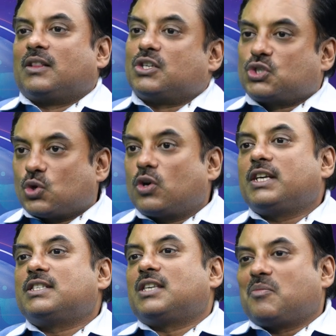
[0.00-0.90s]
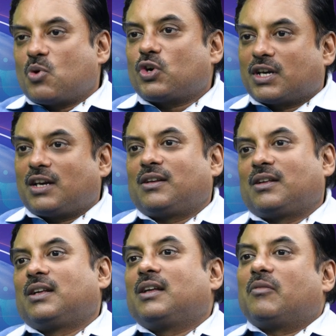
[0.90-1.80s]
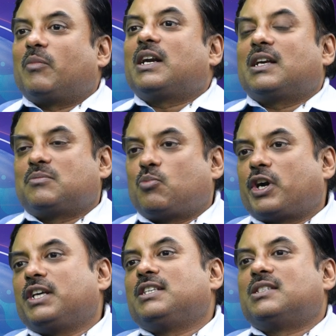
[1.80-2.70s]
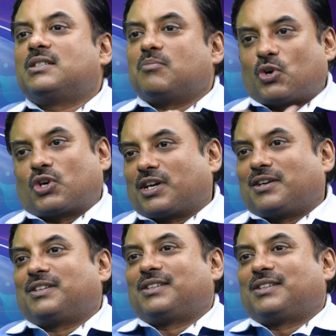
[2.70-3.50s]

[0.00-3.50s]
The soul is immortal, but as body is mortal.